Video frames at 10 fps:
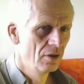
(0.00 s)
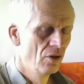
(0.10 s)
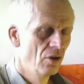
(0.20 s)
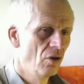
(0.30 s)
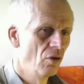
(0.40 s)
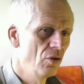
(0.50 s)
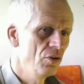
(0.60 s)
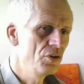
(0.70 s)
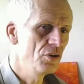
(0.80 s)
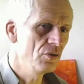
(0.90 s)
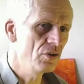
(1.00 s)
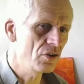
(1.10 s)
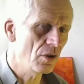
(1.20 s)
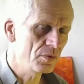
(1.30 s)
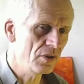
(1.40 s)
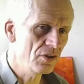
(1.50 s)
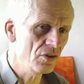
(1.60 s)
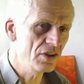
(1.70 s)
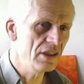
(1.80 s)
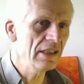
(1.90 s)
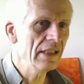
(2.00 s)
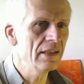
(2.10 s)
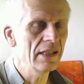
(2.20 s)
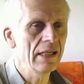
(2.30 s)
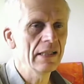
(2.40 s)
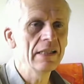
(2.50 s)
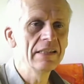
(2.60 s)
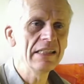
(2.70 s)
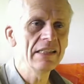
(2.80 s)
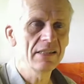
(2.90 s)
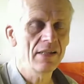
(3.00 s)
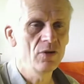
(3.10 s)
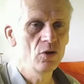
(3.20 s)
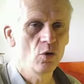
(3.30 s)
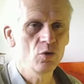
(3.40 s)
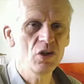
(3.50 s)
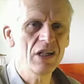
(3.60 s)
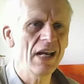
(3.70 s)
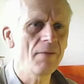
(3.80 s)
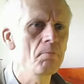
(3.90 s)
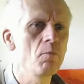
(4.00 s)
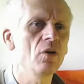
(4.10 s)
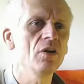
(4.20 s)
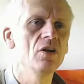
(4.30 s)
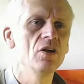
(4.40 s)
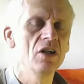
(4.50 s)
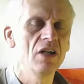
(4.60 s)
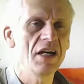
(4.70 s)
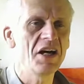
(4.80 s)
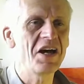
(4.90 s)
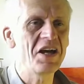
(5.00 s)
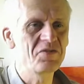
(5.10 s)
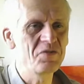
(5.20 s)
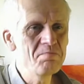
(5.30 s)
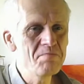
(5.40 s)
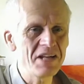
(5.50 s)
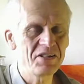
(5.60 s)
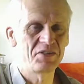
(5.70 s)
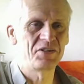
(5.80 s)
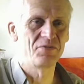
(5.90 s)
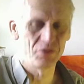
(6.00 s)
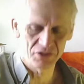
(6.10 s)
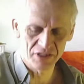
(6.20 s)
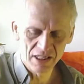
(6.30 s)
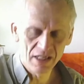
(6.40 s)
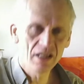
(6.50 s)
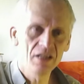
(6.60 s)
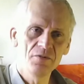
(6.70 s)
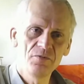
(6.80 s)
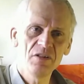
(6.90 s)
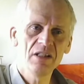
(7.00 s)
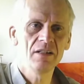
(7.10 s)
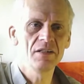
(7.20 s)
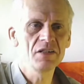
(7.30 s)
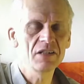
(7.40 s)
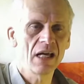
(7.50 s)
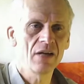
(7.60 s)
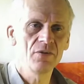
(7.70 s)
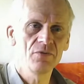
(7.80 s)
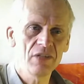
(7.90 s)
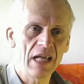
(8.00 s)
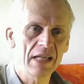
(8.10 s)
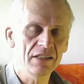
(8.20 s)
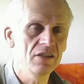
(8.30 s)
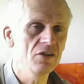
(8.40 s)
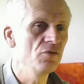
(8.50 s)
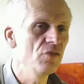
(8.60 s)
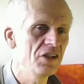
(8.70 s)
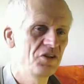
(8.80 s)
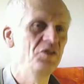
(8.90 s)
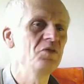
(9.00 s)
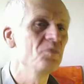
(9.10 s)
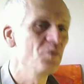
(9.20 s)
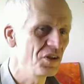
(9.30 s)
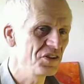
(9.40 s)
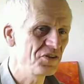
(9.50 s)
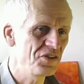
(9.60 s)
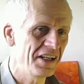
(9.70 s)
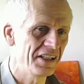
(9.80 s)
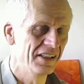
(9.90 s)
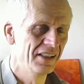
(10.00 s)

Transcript: Or you tune the top string to C, indicating a D7 chord. You get one tremendous difference in the feel and the sound of the axe, and you retune one string.